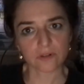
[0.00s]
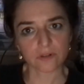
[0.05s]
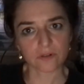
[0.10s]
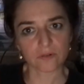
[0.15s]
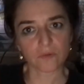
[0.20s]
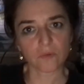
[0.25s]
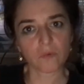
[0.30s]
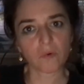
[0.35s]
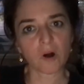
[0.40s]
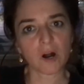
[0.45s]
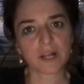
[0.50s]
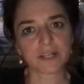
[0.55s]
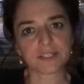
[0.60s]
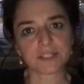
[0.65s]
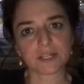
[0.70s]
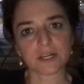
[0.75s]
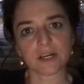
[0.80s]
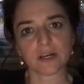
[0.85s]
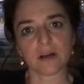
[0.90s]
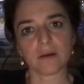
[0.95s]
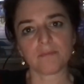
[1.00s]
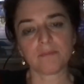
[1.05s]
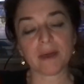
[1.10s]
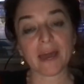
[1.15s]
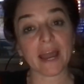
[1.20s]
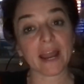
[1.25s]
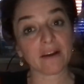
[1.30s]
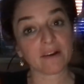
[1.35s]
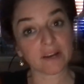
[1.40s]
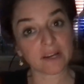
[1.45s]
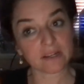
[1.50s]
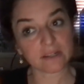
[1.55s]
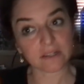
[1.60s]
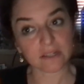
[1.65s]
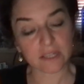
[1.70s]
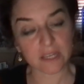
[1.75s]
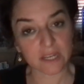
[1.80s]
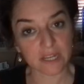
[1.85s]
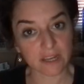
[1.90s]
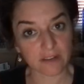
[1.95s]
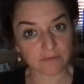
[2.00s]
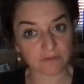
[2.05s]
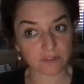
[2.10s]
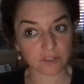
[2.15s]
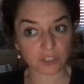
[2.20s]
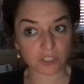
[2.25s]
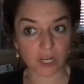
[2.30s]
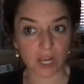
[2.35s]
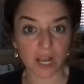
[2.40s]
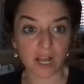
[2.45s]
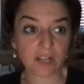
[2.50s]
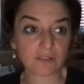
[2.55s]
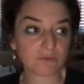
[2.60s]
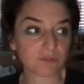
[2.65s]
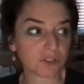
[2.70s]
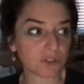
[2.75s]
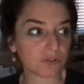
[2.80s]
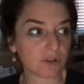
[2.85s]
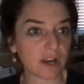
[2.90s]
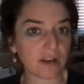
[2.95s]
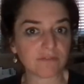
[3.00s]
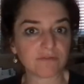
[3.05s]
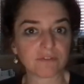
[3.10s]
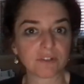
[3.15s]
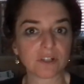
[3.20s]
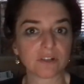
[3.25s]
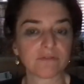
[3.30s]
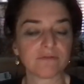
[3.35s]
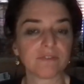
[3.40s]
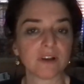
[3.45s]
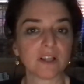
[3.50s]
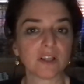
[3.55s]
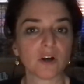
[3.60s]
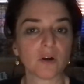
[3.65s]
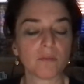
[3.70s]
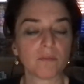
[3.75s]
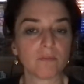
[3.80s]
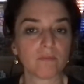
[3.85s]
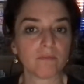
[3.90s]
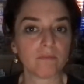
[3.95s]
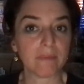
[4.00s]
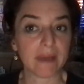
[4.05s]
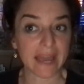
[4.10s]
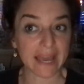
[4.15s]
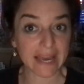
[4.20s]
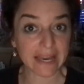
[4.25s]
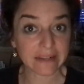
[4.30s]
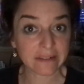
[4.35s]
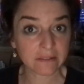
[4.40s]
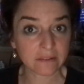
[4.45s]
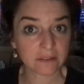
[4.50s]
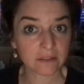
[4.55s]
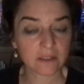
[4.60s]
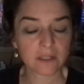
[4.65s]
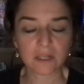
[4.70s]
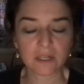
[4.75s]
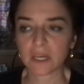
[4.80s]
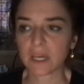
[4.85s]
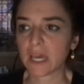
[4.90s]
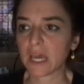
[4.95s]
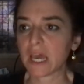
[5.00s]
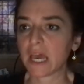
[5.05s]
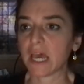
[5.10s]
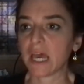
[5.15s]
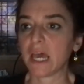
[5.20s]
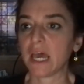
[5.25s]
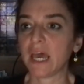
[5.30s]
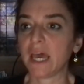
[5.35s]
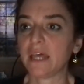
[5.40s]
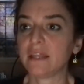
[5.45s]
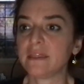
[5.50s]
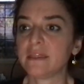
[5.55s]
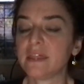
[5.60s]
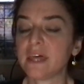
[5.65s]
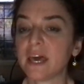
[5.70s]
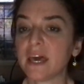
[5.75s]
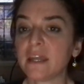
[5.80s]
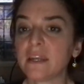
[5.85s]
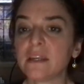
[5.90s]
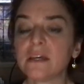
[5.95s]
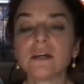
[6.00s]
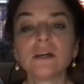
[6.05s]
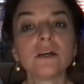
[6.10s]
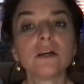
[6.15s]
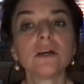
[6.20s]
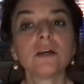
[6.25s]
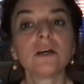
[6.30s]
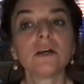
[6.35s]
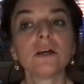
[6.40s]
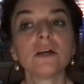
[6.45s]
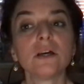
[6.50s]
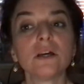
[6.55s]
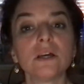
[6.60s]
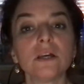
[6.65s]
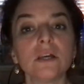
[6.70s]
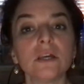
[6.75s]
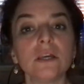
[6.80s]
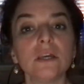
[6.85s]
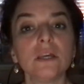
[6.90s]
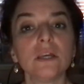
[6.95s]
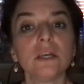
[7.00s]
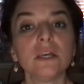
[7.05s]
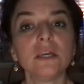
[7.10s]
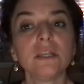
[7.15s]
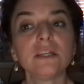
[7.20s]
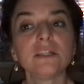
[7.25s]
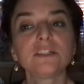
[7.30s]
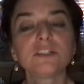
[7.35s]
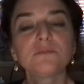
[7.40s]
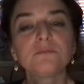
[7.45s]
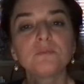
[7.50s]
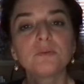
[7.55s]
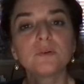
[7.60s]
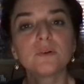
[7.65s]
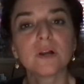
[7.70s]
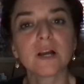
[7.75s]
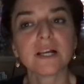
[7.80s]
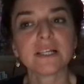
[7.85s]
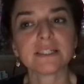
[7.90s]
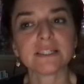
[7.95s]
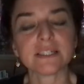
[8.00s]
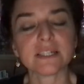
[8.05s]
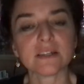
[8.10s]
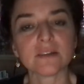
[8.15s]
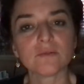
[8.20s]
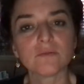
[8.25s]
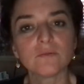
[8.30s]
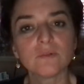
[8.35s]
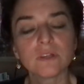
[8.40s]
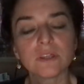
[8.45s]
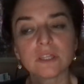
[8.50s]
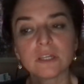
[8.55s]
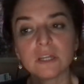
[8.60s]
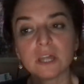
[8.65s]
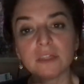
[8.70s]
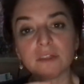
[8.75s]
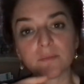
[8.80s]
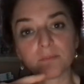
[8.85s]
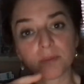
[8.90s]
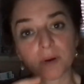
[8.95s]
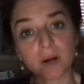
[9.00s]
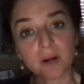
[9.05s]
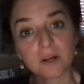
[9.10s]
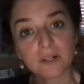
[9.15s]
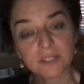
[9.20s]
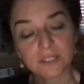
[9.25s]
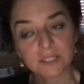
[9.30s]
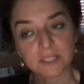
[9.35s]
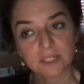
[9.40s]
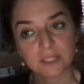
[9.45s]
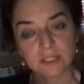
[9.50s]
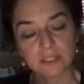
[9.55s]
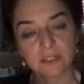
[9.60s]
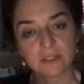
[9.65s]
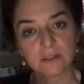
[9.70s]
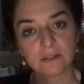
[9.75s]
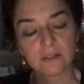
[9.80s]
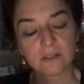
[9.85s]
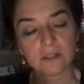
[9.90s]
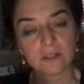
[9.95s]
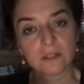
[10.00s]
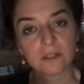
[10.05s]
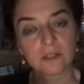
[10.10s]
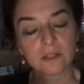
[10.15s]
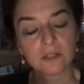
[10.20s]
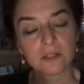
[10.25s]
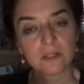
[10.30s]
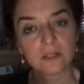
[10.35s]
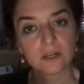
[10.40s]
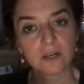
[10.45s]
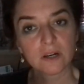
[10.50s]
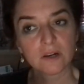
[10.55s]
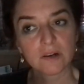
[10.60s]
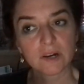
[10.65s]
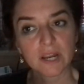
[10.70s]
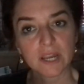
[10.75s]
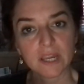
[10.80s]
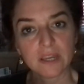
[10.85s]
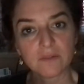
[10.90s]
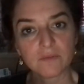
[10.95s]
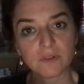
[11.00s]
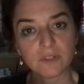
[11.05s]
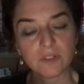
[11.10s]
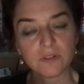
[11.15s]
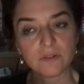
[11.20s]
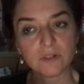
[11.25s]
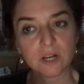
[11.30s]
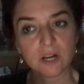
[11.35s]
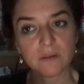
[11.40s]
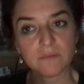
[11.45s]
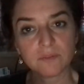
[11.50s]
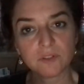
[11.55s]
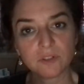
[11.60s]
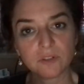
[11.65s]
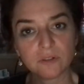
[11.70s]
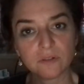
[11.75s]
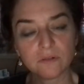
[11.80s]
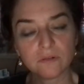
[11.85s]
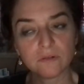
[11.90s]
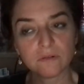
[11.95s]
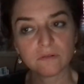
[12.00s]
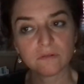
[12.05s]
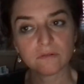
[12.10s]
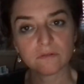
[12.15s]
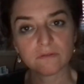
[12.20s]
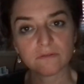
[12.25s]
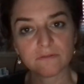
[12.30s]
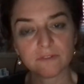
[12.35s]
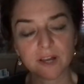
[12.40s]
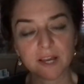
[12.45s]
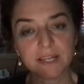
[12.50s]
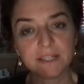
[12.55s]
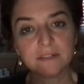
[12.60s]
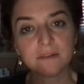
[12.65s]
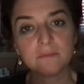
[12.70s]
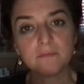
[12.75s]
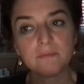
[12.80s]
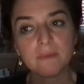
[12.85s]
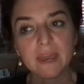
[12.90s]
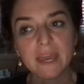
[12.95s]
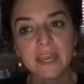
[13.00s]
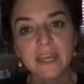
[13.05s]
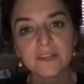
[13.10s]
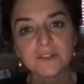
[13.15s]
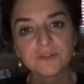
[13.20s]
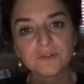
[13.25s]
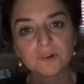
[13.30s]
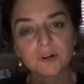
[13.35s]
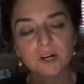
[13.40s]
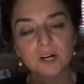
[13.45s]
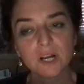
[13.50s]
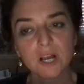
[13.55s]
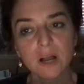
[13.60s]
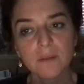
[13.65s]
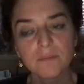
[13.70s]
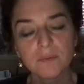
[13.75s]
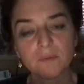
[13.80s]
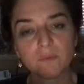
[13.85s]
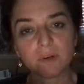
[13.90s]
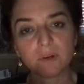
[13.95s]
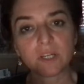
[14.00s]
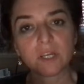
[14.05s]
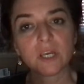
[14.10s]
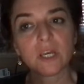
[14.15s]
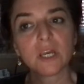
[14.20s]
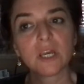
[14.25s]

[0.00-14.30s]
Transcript: what a parent can have for a child, what you have for your fellow man. And then it is present with another person, all right, when you come to find a mate or a couple, when